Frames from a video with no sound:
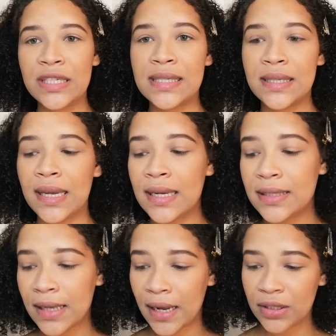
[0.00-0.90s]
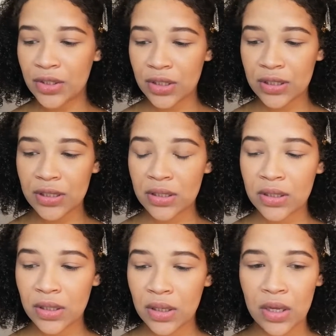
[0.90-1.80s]
shades, and just
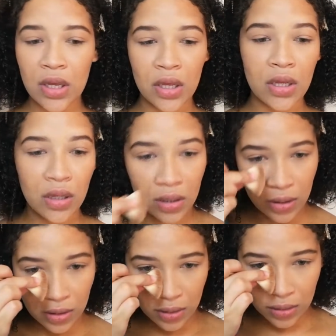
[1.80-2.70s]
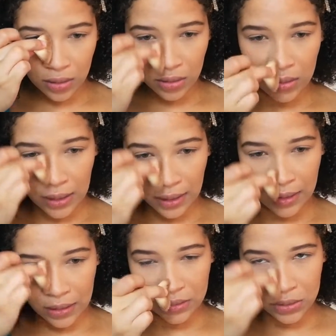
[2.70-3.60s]

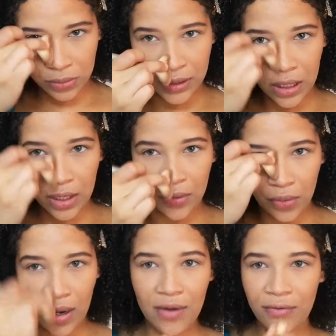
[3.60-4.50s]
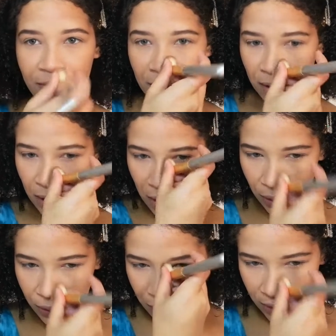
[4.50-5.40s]
like doing a rough
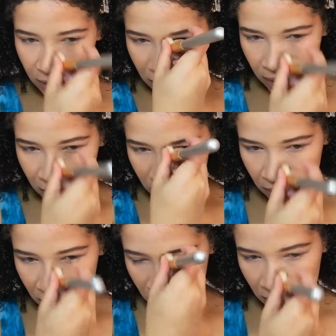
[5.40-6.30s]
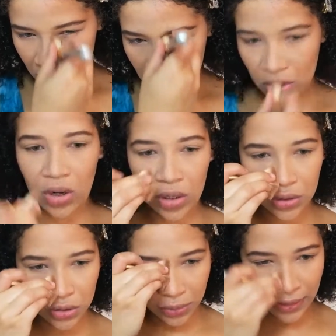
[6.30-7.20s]
nose
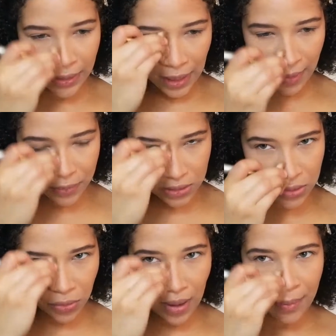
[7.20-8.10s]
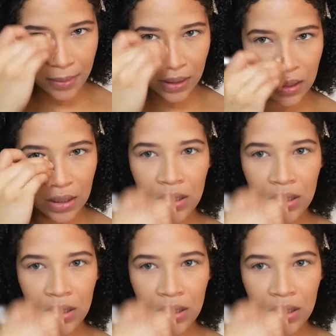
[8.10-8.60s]
contour, and I'm just rubbing